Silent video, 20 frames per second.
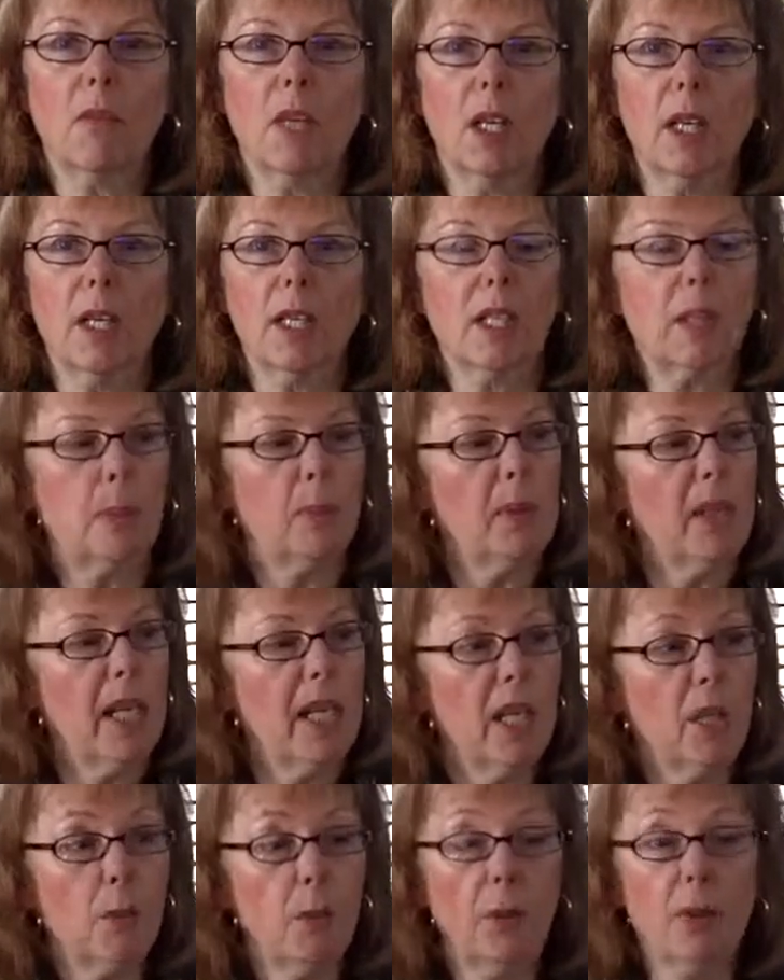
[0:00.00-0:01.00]

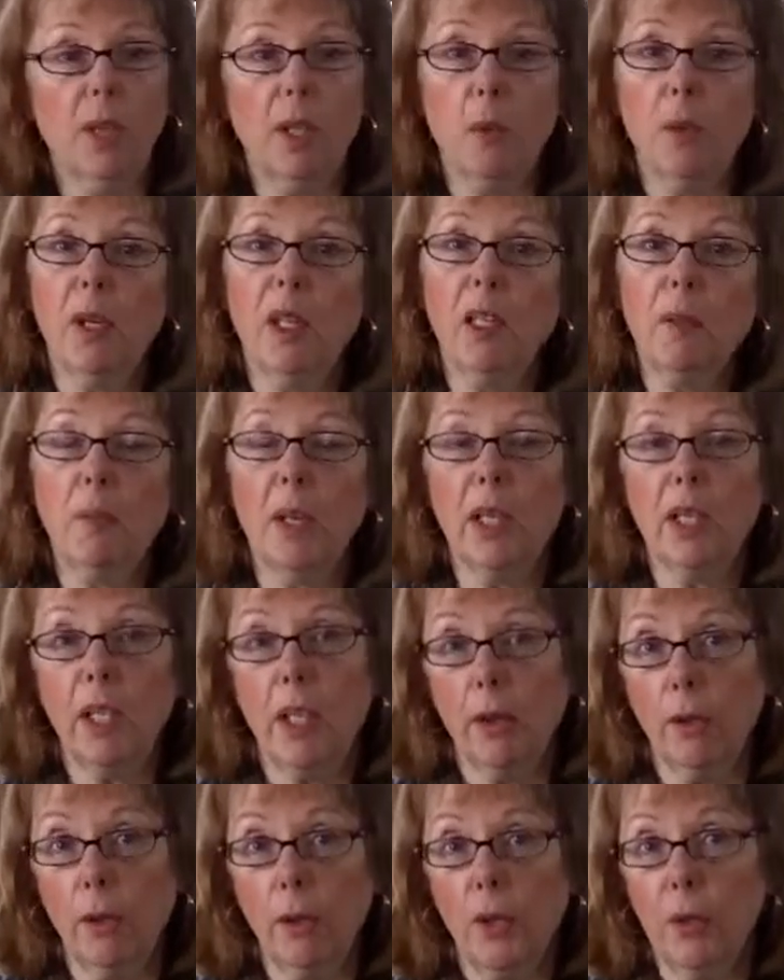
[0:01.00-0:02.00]
explained pretty well in my
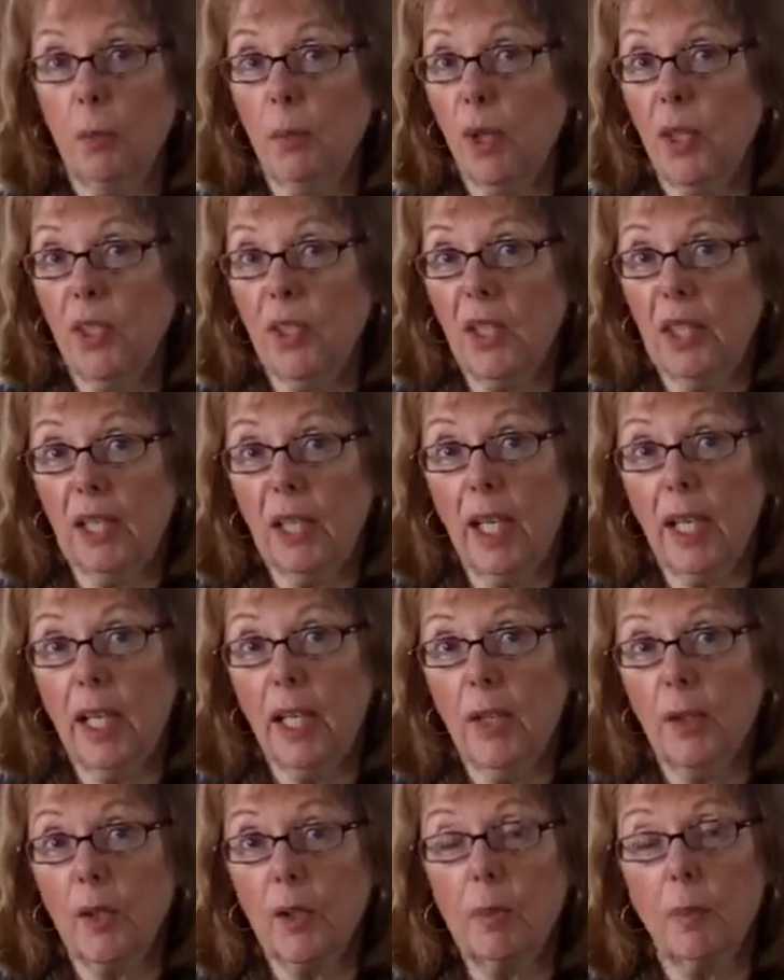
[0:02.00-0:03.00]
Tarot Spreads and
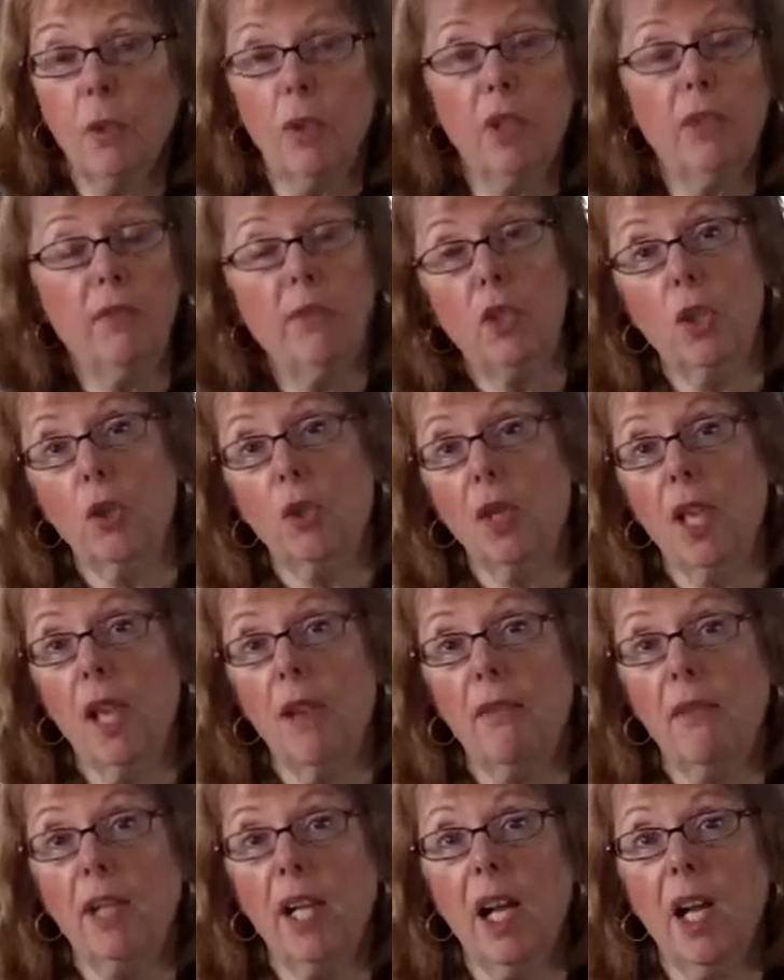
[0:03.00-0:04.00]
Layouts book. If you don't
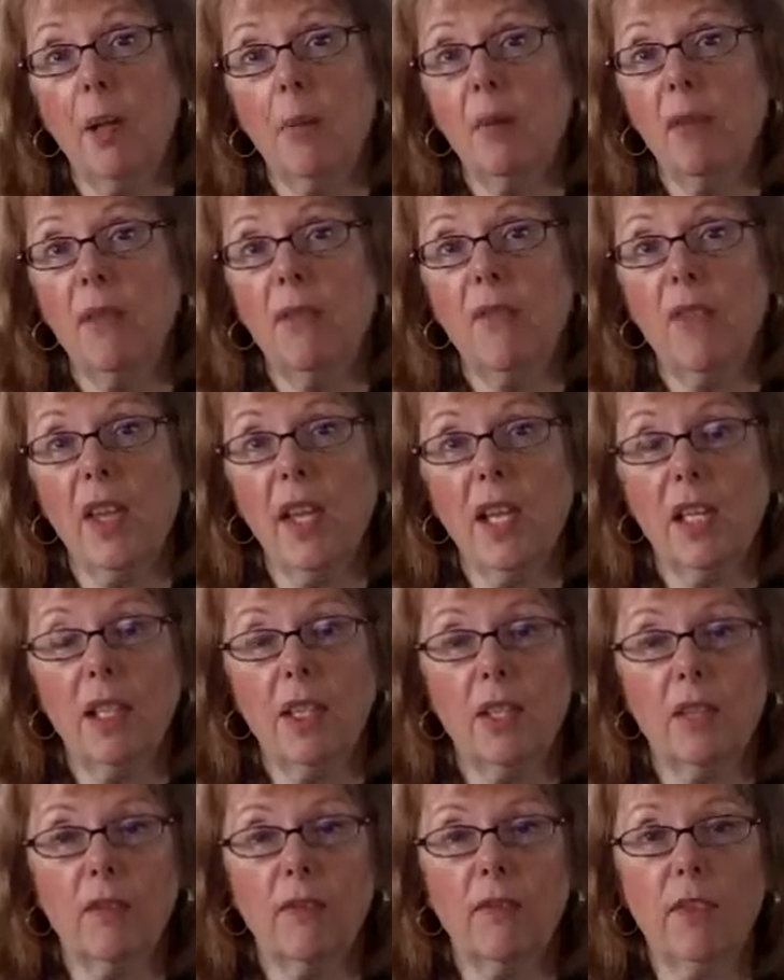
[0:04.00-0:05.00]
have a copy of that,
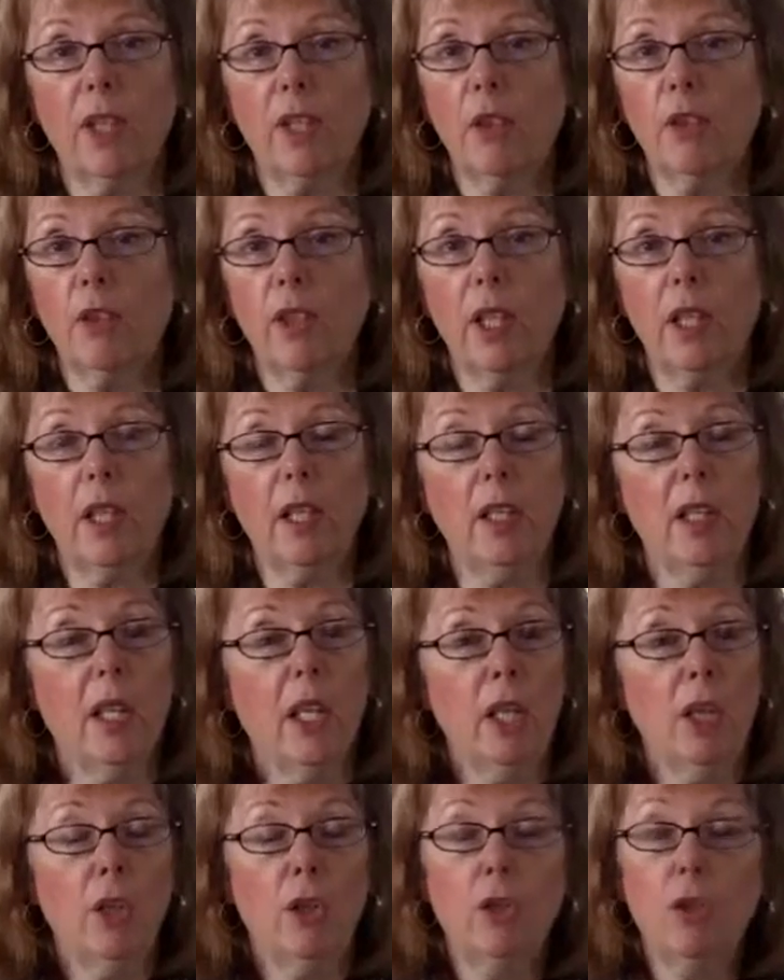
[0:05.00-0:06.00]
it's a very
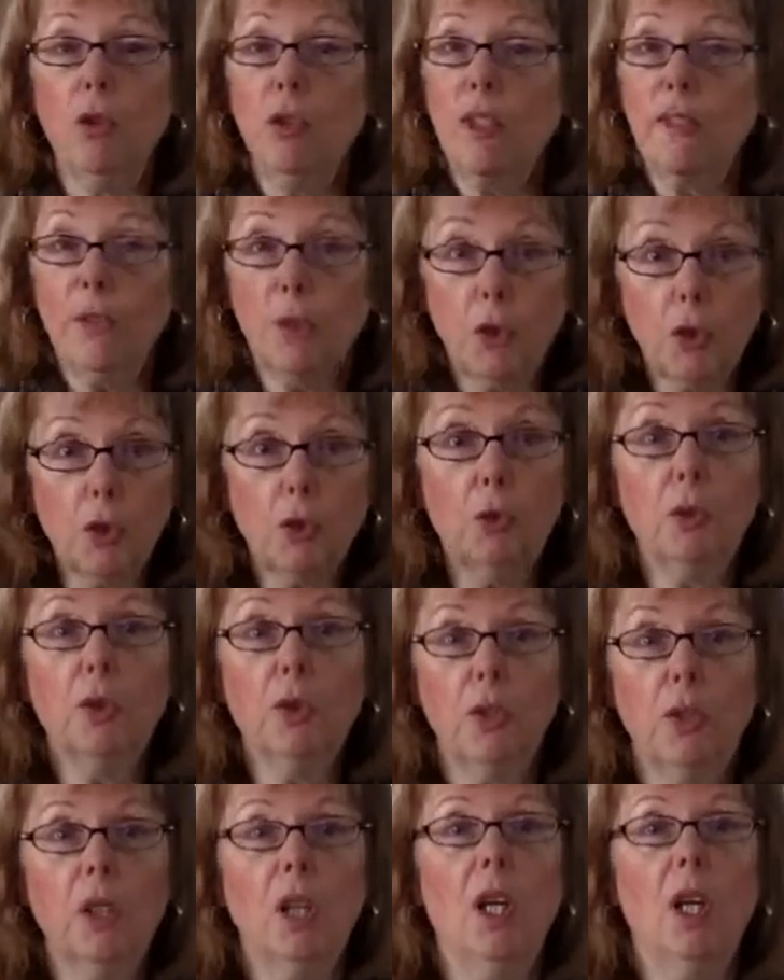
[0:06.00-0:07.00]
useful
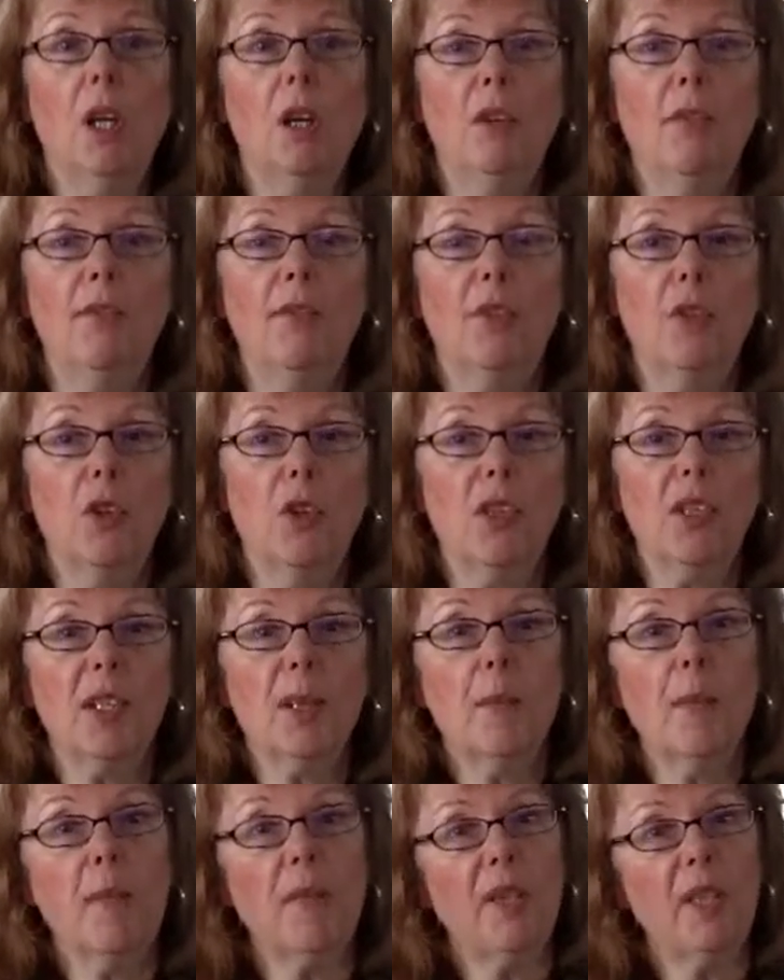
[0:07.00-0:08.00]
tool for
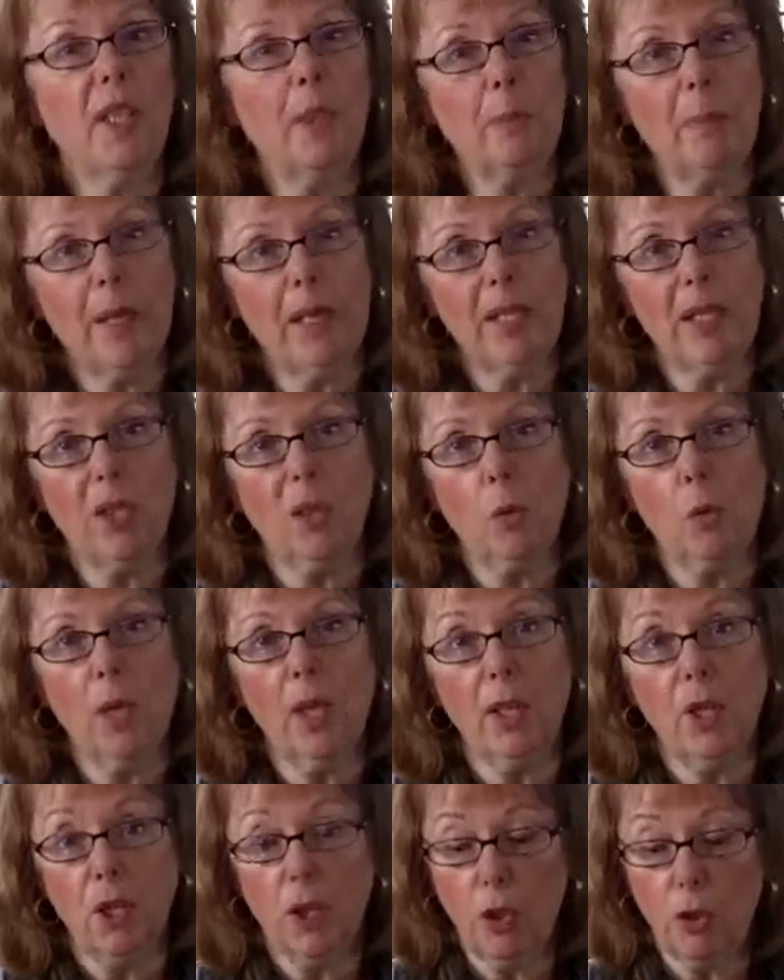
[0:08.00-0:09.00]
some of these basic
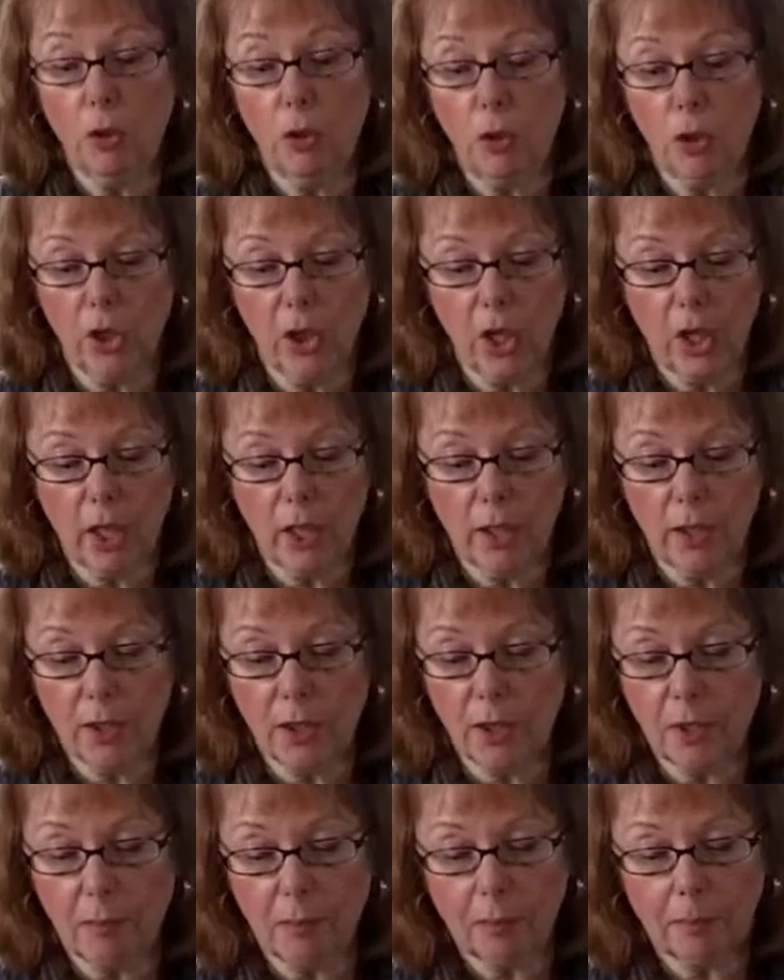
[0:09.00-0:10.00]
ways to use your
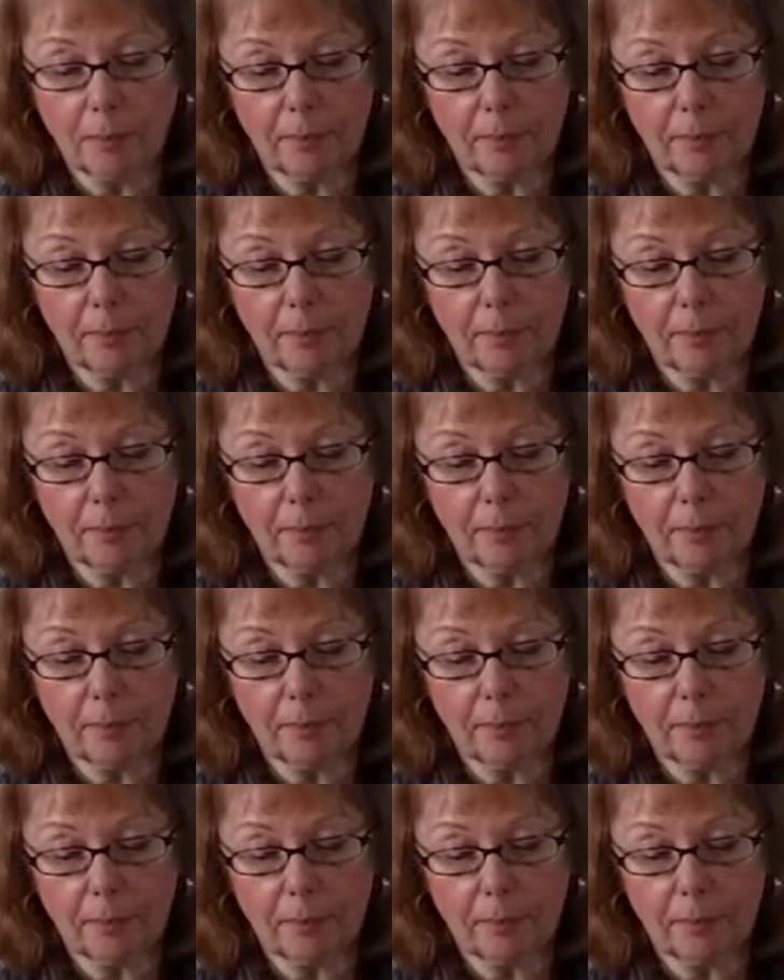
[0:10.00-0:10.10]
cards.